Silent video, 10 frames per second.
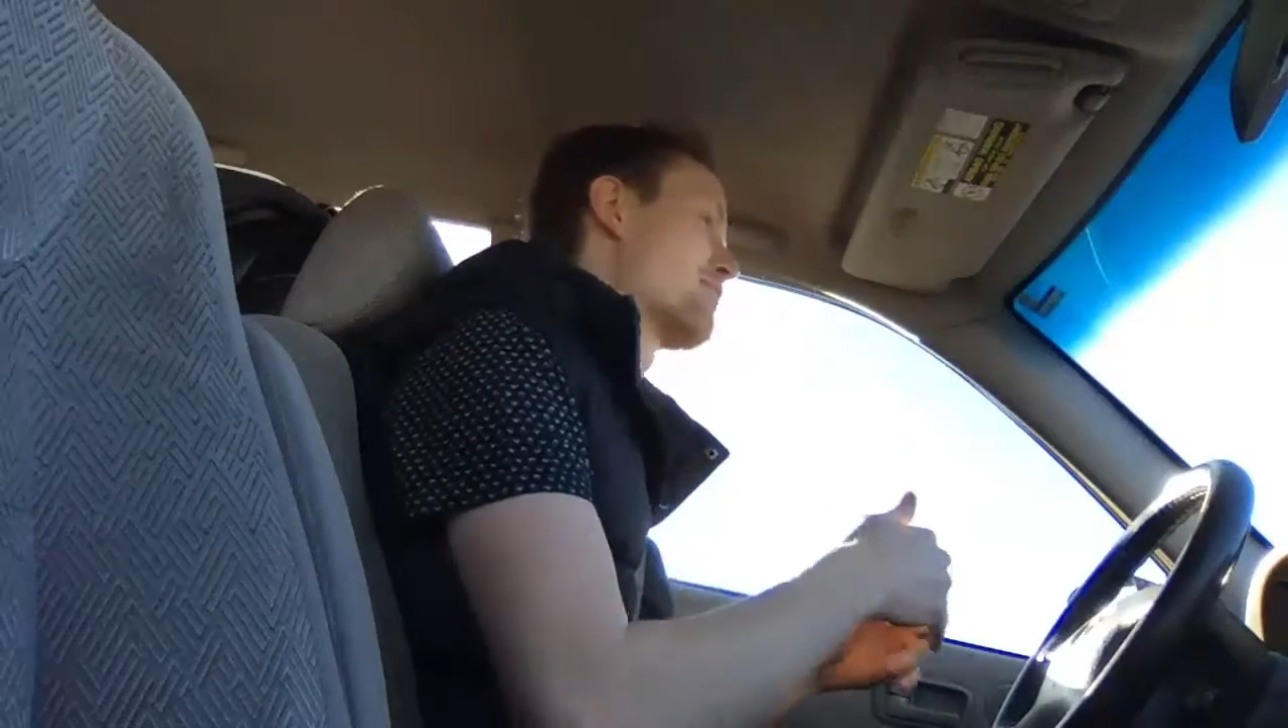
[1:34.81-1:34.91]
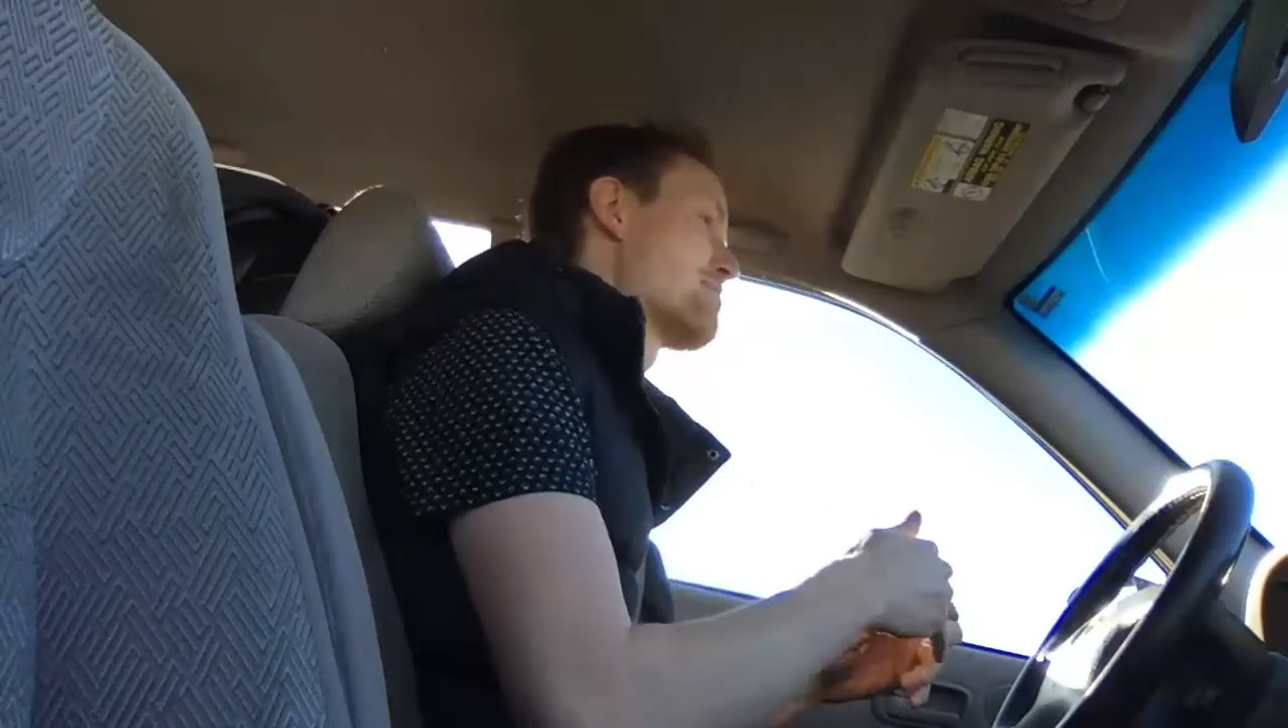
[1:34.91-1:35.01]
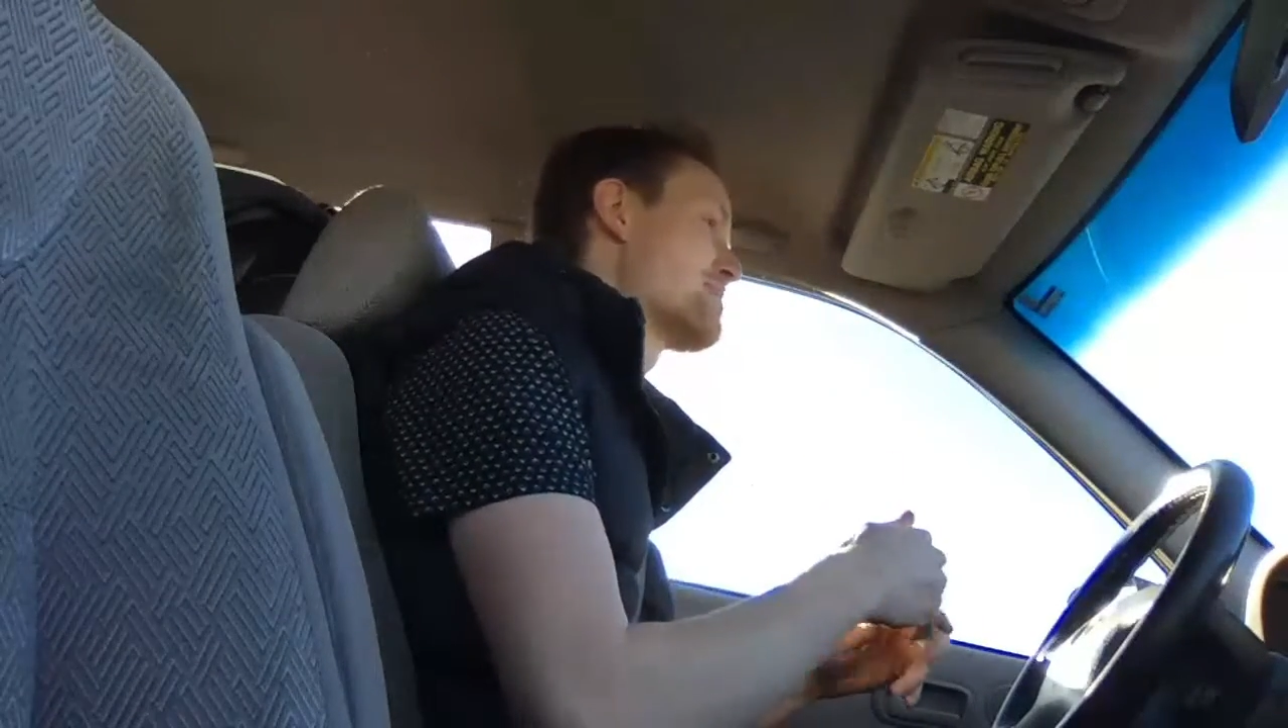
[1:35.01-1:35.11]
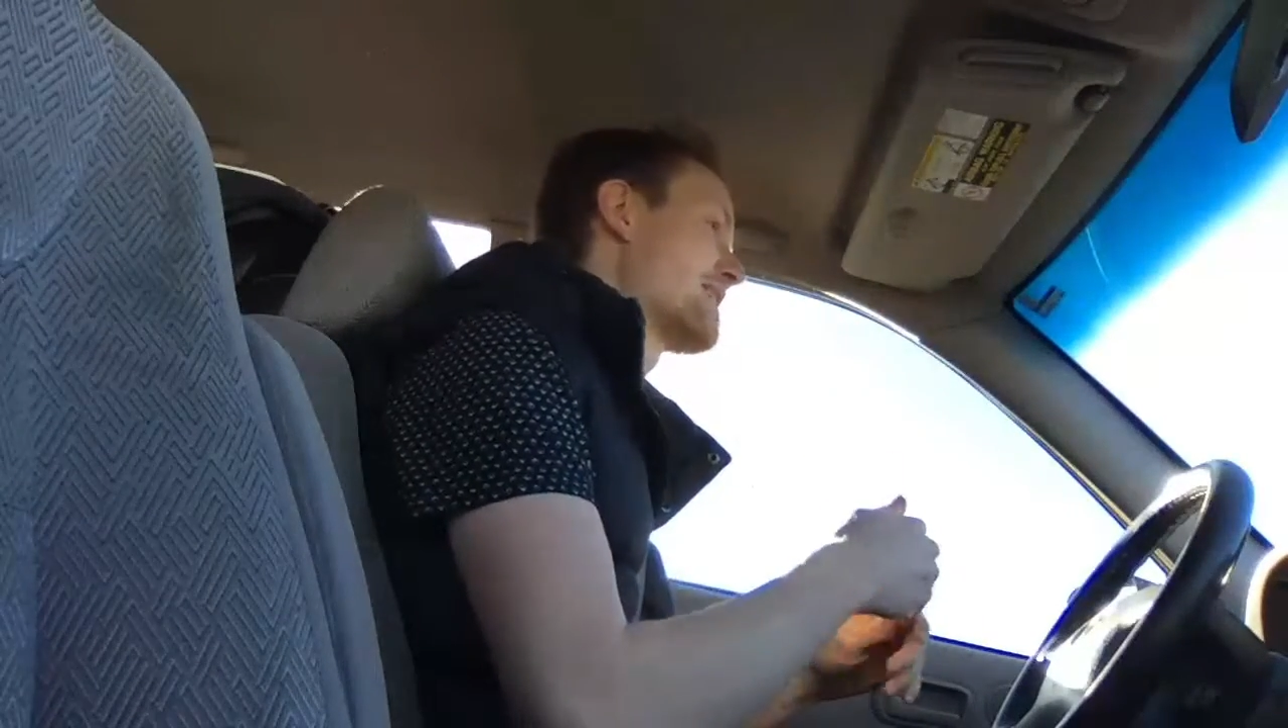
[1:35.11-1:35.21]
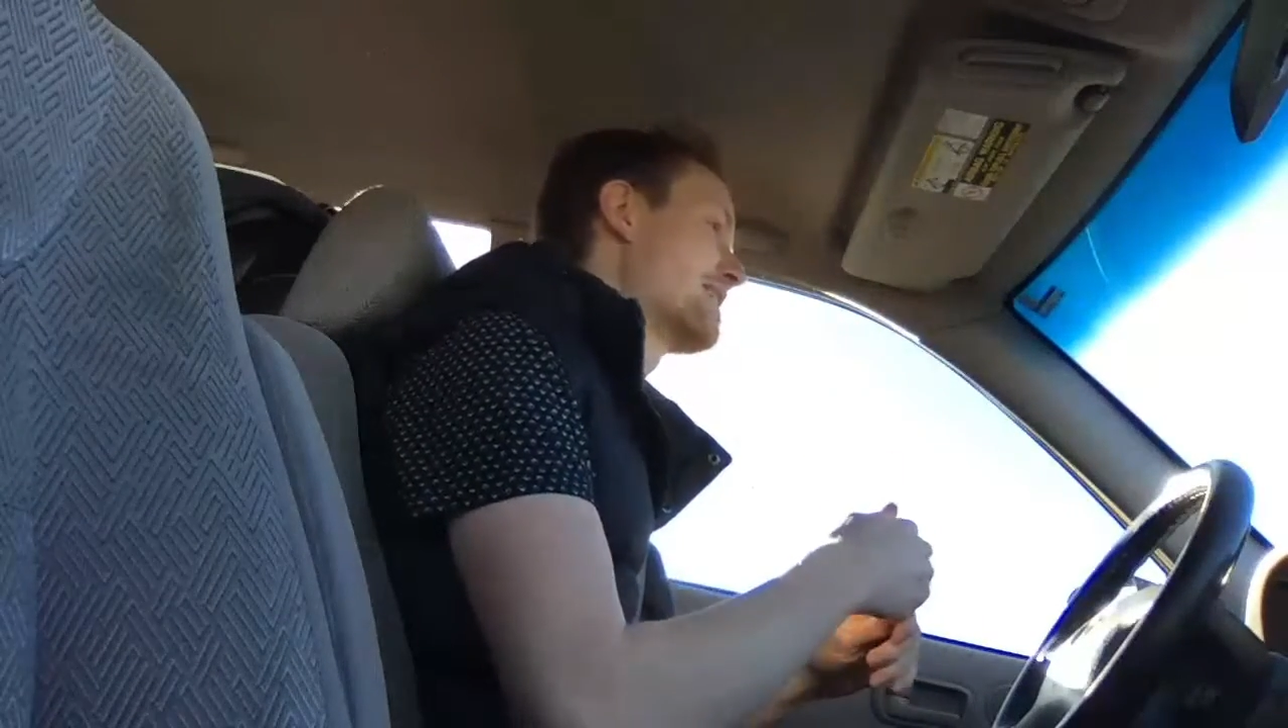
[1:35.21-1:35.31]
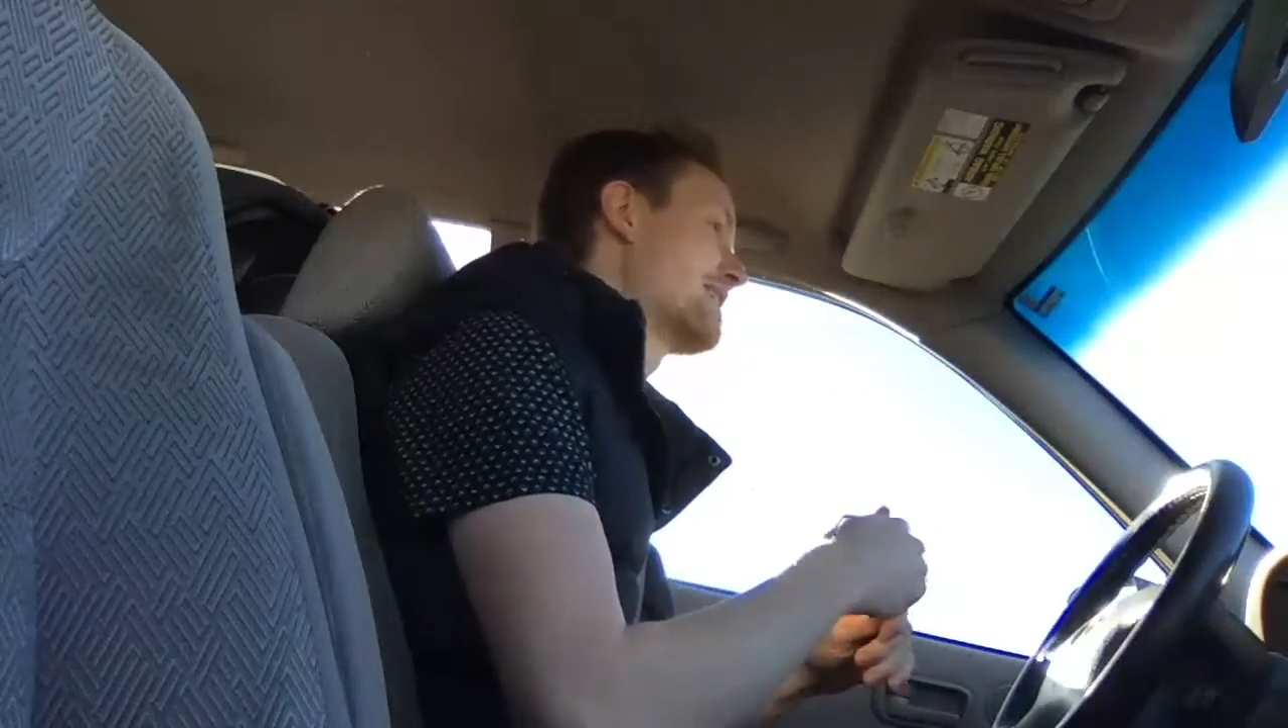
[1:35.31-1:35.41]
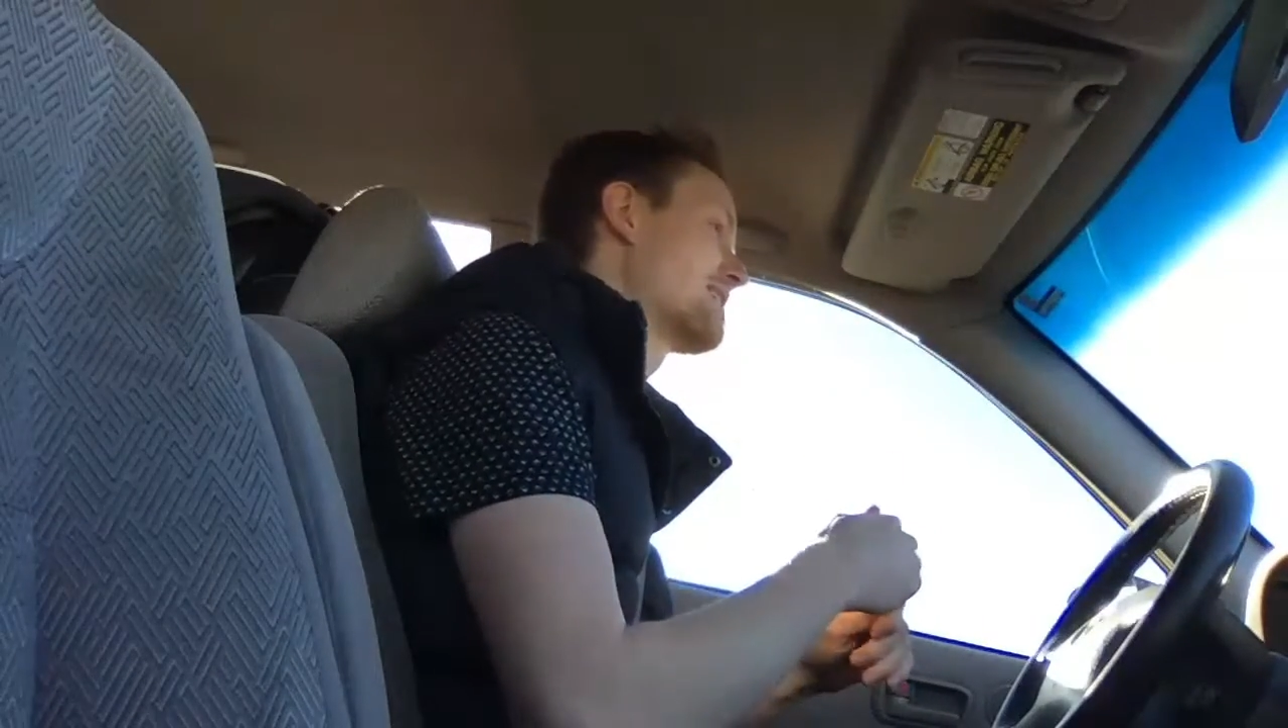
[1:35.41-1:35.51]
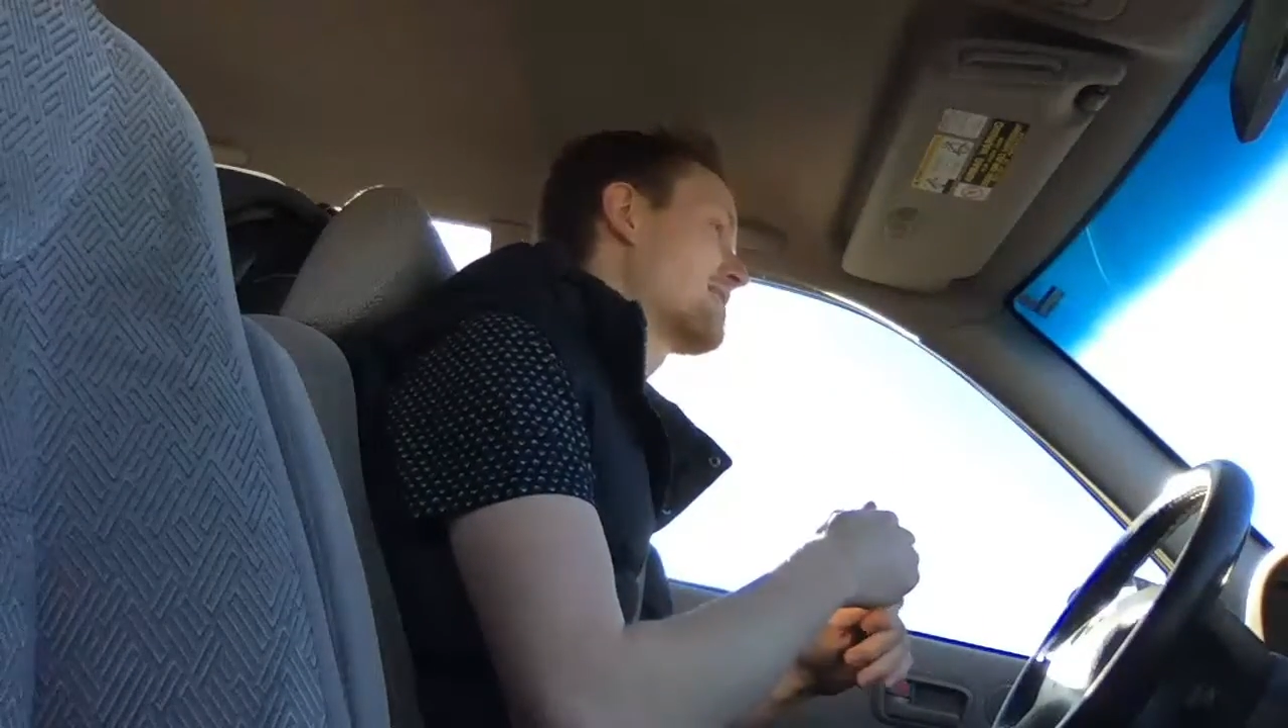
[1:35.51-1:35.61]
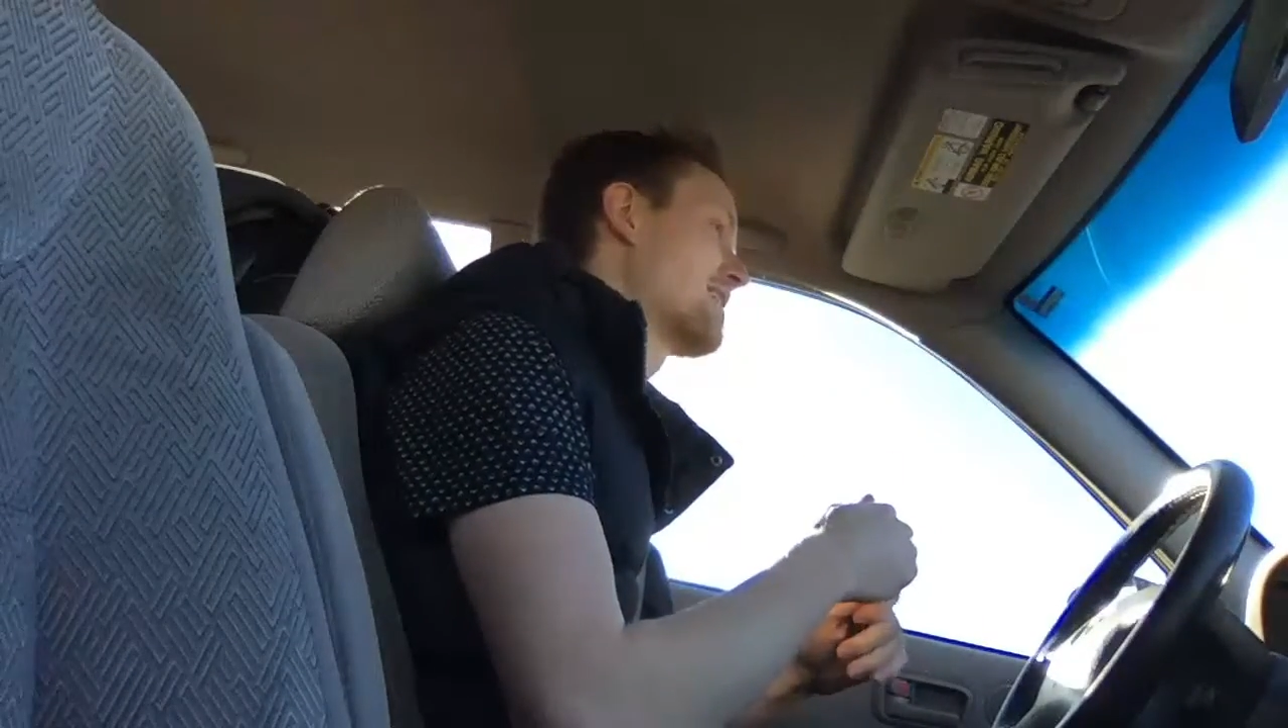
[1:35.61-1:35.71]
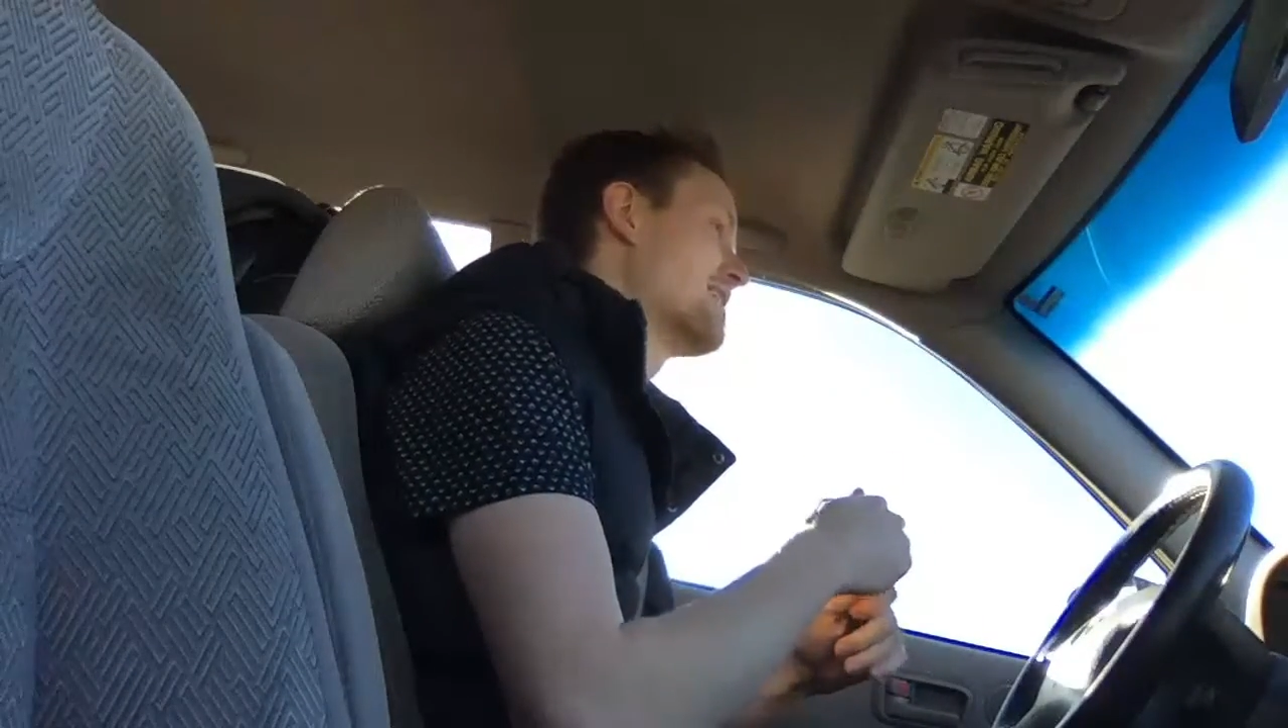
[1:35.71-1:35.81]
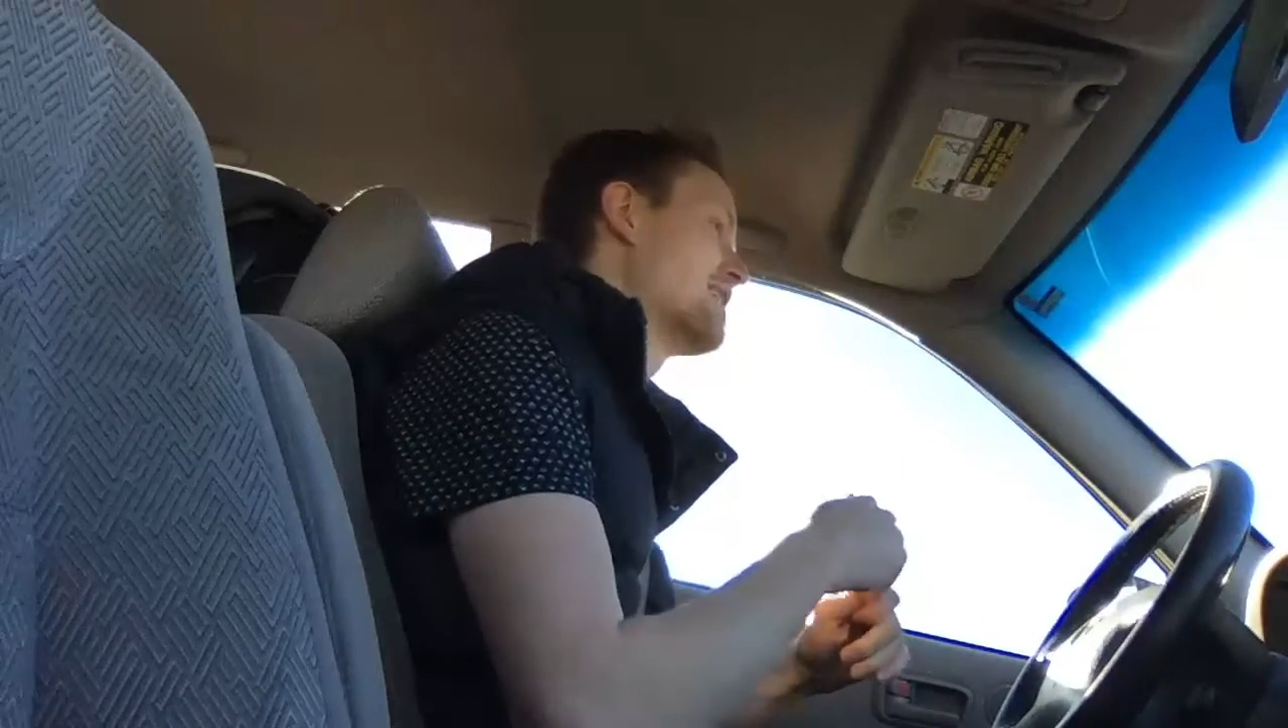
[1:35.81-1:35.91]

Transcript: for me at least.